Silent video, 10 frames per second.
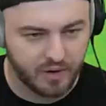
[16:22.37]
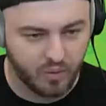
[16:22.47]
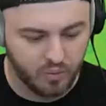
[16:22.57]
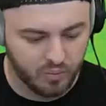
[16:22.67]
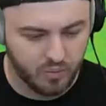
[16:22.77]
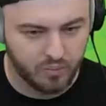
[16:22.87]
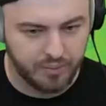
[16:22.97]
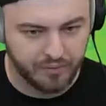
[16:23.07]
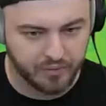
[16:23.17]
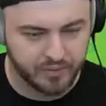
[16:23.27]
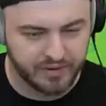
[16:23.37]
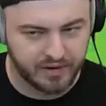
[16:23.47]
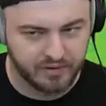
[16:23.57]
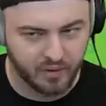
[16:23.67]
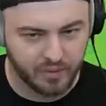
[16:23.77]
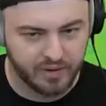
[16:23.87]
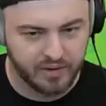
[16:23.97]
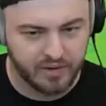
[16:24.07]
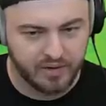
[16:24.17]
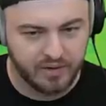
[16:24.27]
Okay. Oh, Biffle's right there. Don't worry.
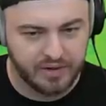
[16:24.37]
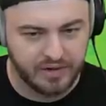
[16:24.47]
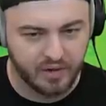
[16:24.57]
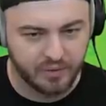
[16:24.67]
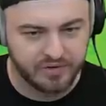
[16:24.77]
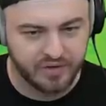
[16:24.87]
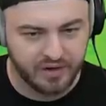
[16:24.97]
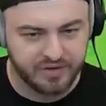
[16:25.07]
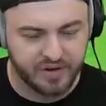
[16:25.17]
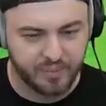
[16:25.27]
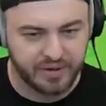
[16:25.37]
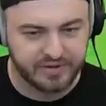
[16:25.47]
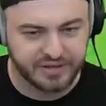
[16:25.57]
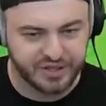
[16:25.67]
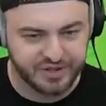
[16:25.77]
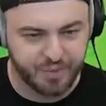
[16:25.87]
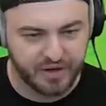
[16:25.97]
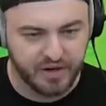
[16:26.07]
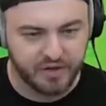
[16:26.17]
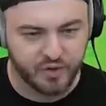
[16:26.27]
You didn't notice? They're not paying attention to this
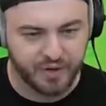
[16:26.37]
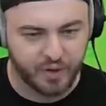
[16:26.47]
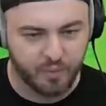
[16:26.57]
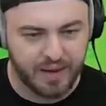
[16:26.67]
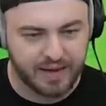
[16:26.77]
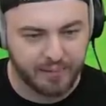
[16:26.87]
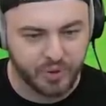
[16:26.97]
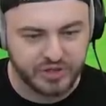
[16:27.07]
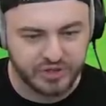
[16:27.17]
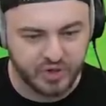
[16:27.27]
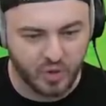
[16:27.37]
button. If I go back, I'm pretty sure